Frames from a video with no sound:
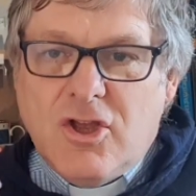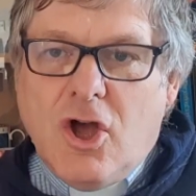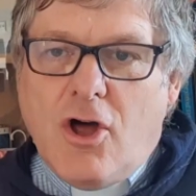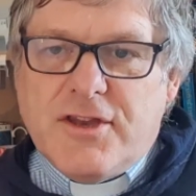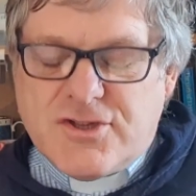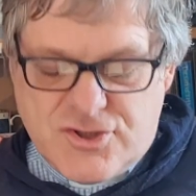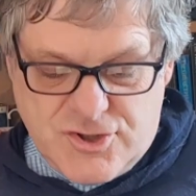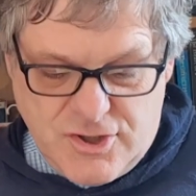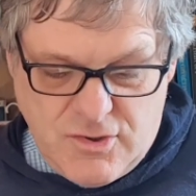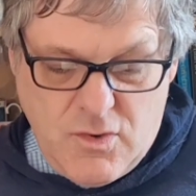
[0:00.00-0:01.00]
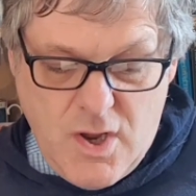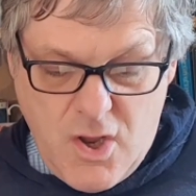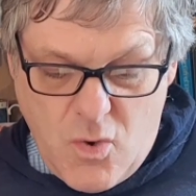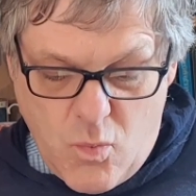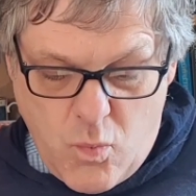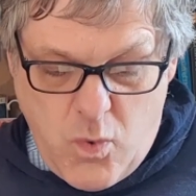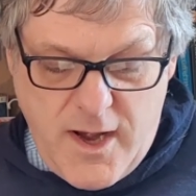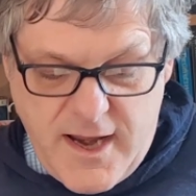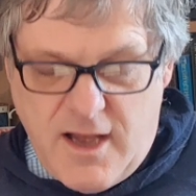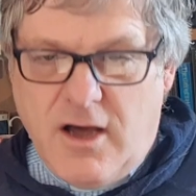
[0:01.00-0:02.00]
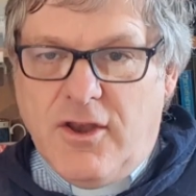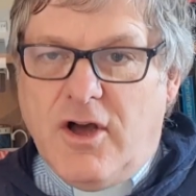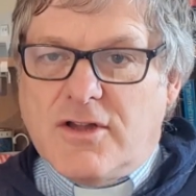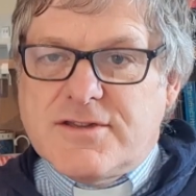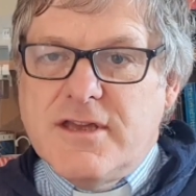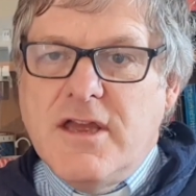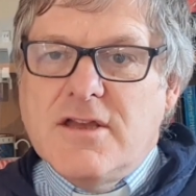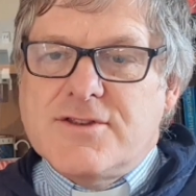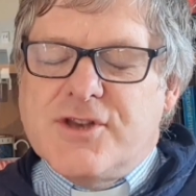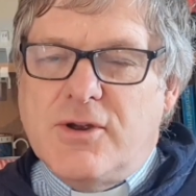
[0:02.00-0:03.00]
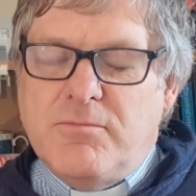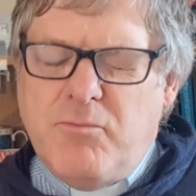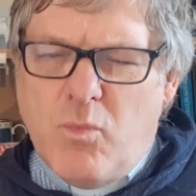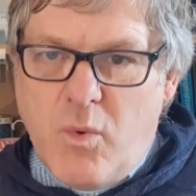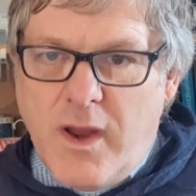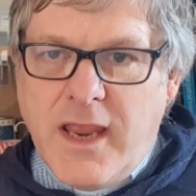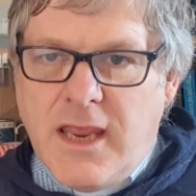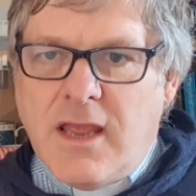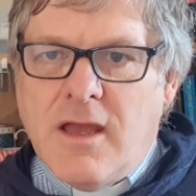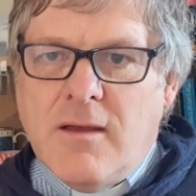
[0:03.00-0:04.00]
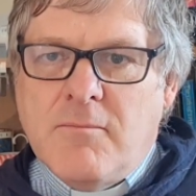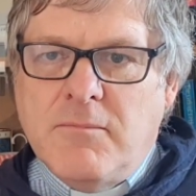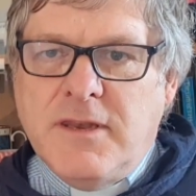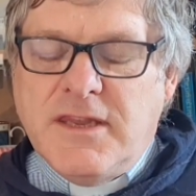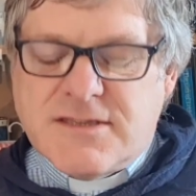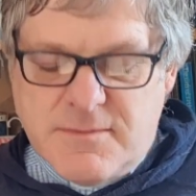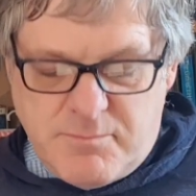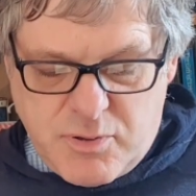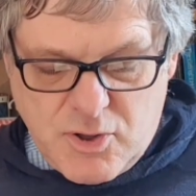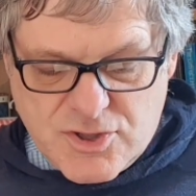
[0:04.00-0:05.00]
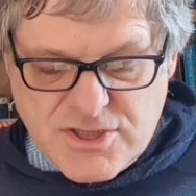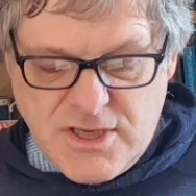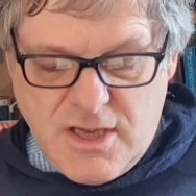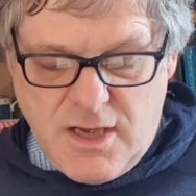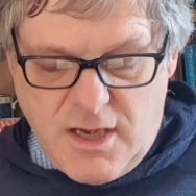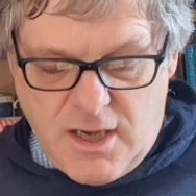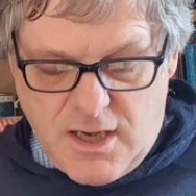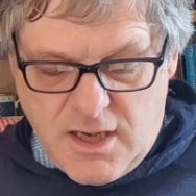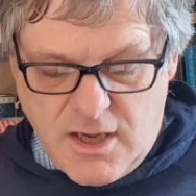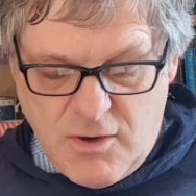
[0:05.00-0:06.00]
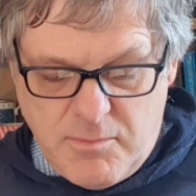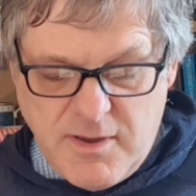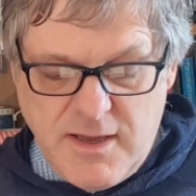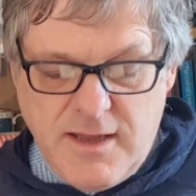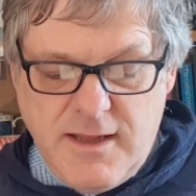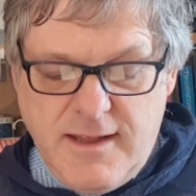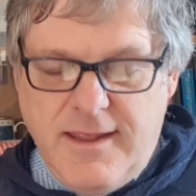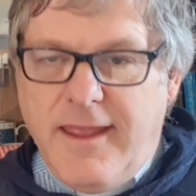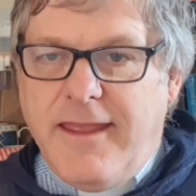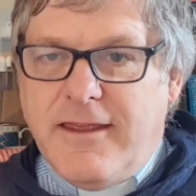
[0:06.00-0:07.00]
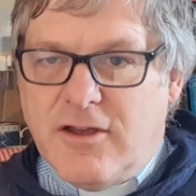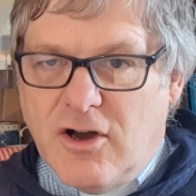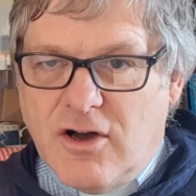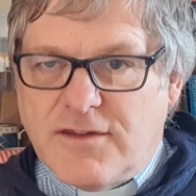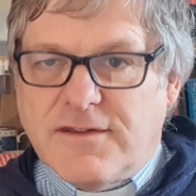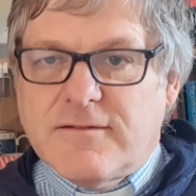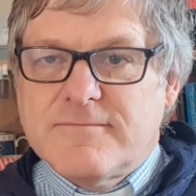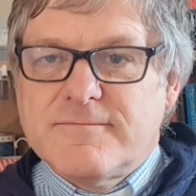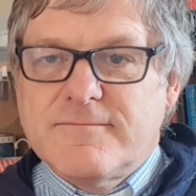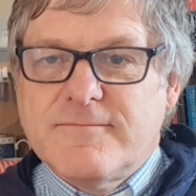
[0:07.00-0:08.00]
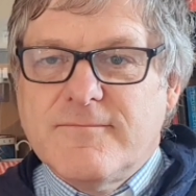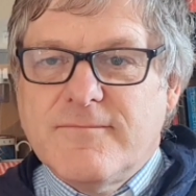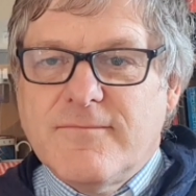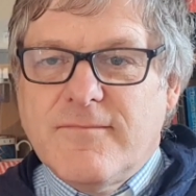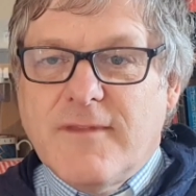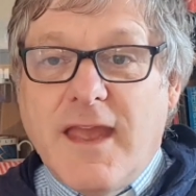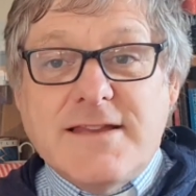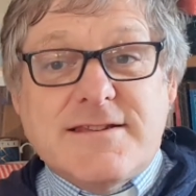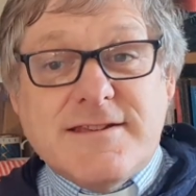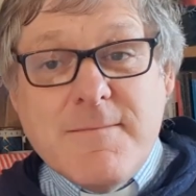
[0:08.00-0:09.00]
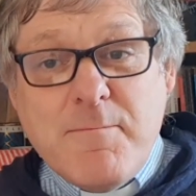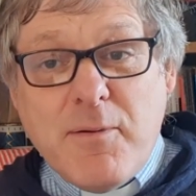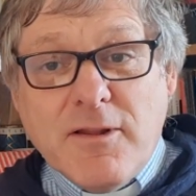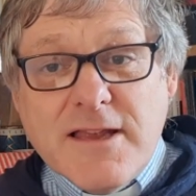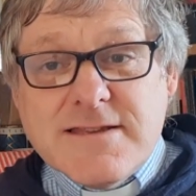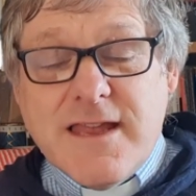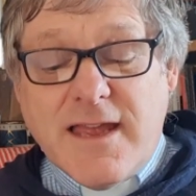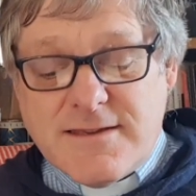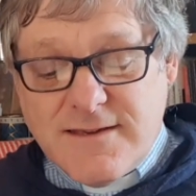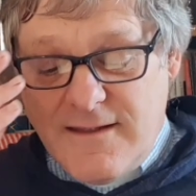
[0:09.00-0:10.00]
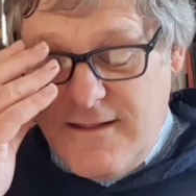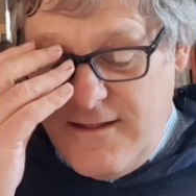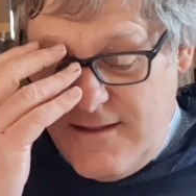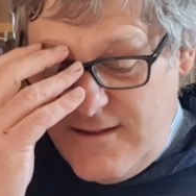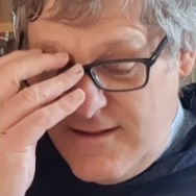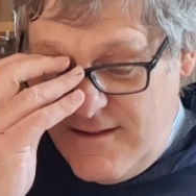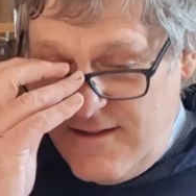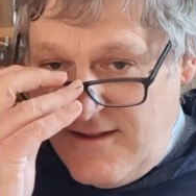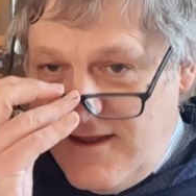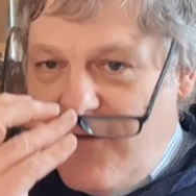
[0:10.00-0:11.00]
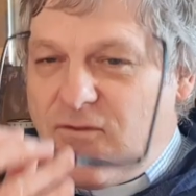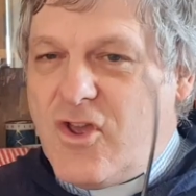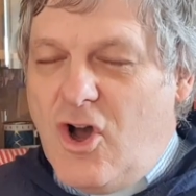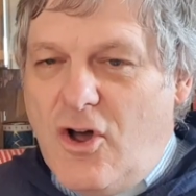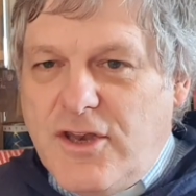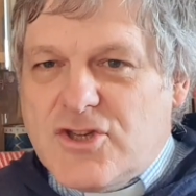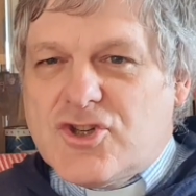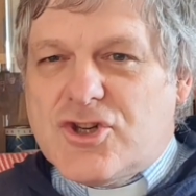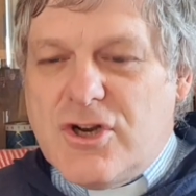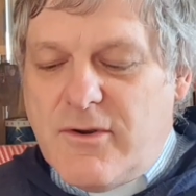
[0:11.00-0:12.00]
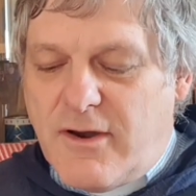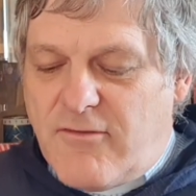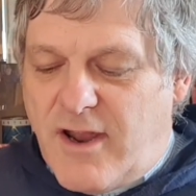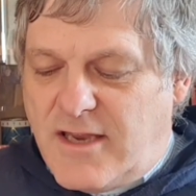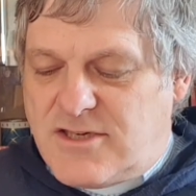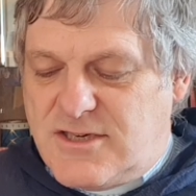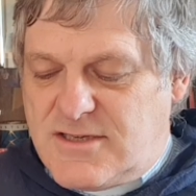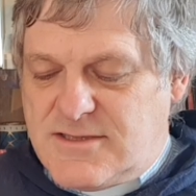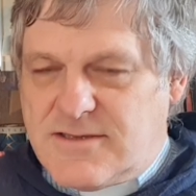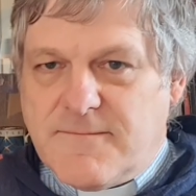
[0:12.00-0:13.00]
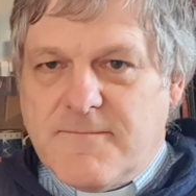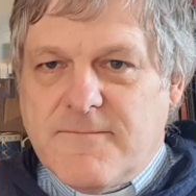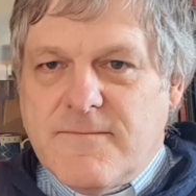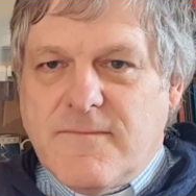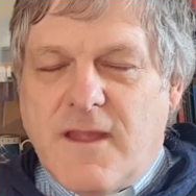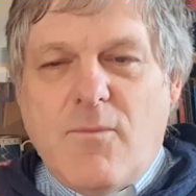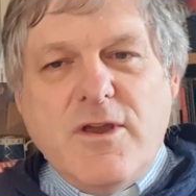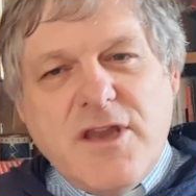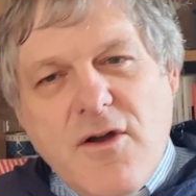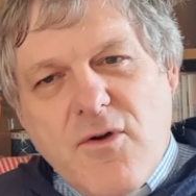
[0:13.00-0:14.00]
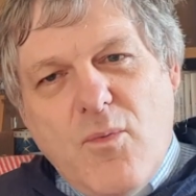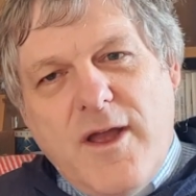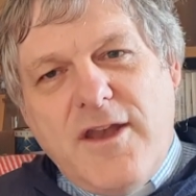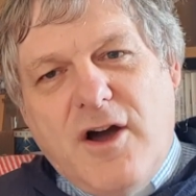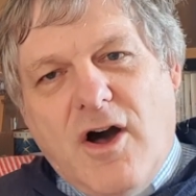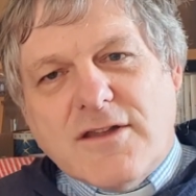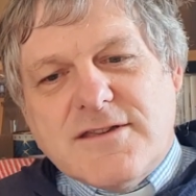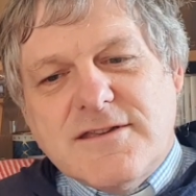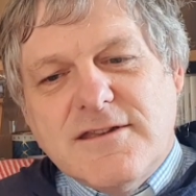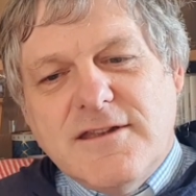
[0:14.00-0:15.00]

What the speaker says: God is true, we are not, so we need to put our hope in God. It's simple, isn't it? If God is true and righteous, and we know that we're not,